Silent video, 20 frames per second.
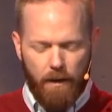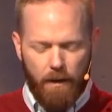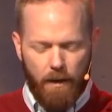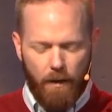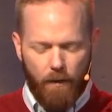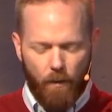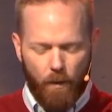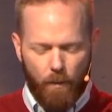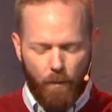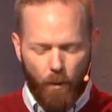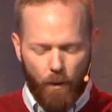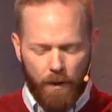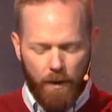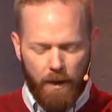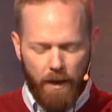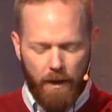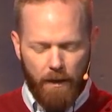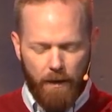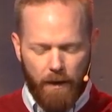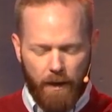And Lord, more than
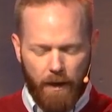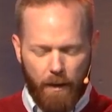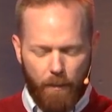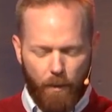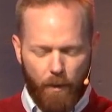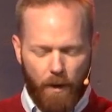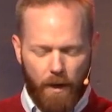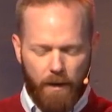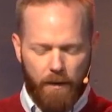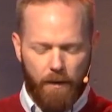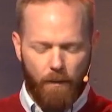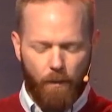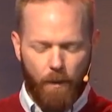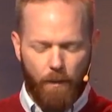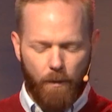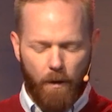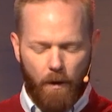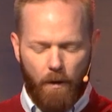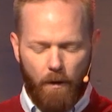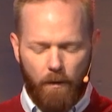anything, I pray that we
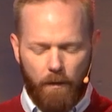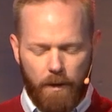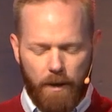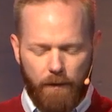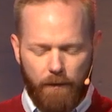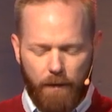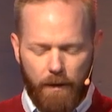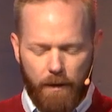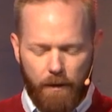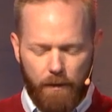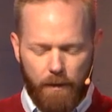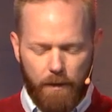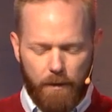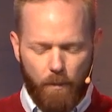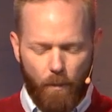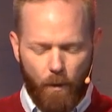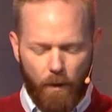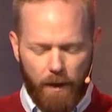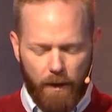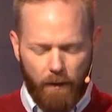would all leave here this
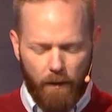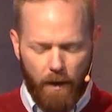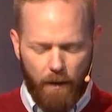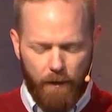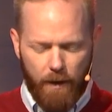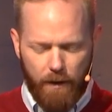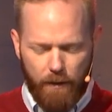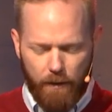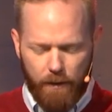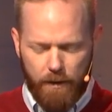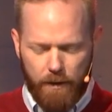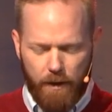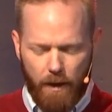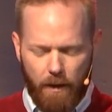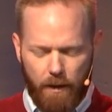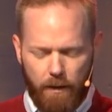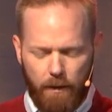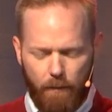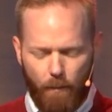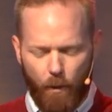morning loving your
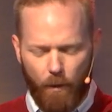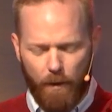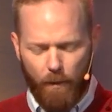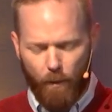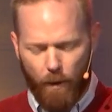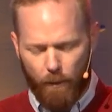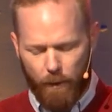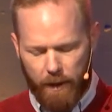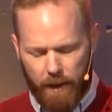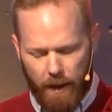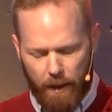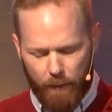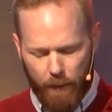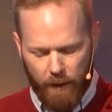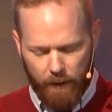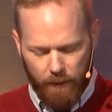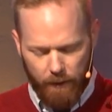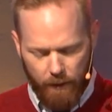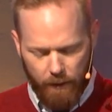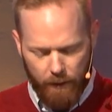son more than what we came in.
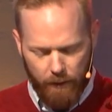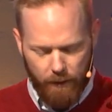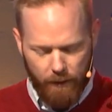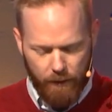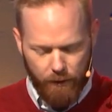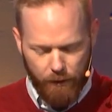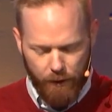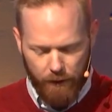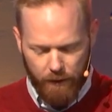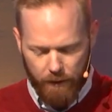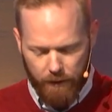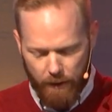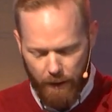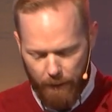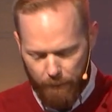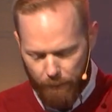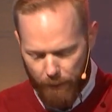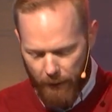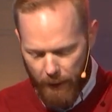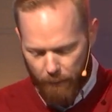In Jesus'
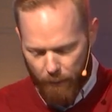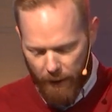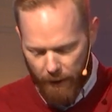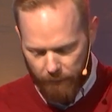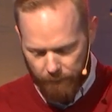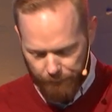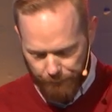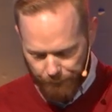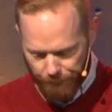name, amen.